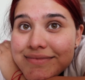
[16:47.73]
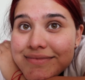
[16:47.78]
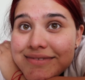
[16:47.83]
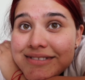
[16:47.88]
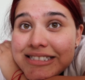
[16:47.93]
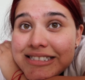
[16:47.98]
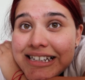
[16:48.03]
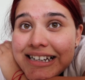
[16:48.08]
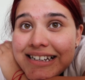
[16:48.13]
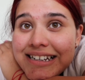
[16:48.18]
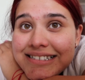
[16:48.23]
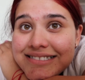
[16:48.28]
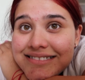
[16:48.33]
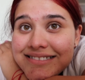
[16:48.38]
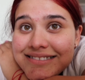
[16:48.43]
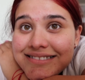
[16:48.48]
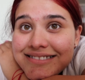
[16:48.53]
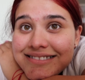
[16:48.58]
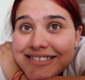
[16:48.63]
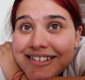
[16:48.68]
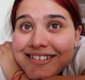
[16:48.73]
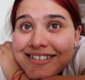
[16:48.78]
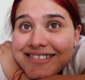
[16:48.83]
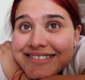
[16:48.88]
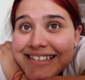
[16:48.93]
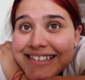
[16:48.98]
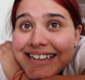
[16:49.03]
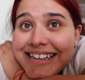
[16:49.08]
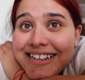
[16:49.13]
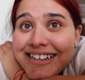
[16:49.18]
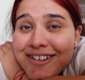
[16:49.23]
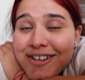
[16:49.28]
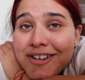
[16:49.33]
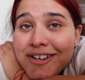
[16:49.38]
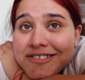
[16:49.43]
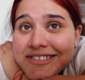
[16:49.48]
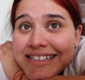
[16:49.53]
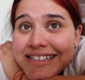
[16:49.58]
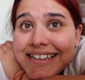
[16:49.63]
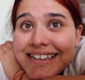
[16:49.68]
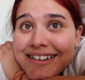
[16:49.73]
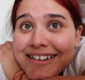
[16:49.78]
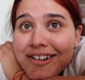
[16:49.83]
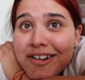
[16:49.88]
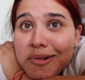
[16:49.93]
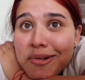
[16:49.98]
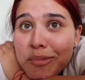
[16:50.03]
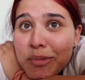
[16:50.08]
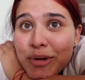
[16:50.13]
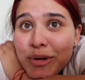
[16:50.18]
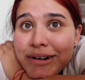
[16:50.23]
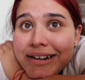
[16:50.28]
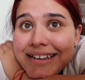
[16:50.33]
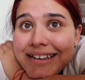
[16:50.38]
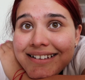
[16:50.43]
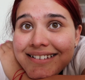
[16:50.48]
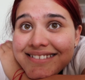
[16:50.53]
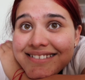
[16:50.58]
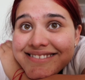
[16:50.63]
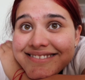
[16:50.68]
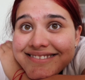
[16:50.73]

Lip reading: Yeah, all night and all day, all morning.